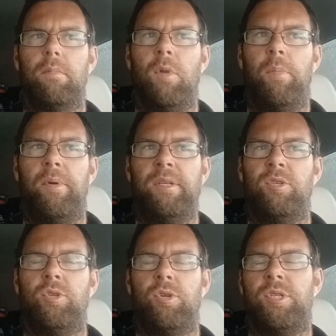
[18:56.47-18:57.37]
operator,
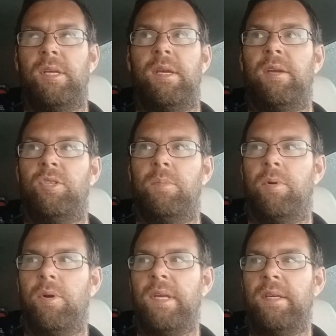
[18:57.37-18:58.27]
just in case you
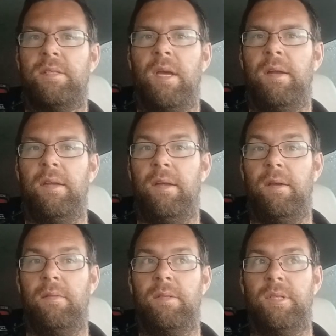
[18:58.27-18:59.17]
put E10 in it
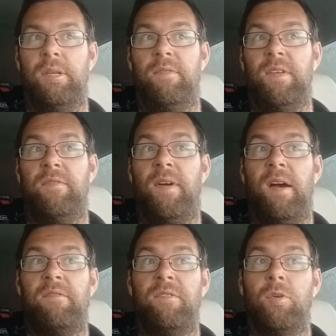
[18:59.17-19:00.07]
instead of
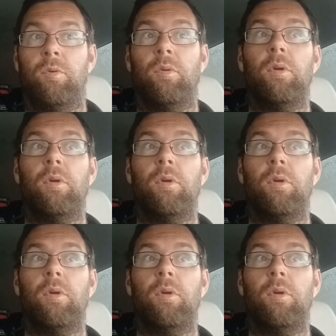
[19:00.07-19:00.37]
E5 fuel.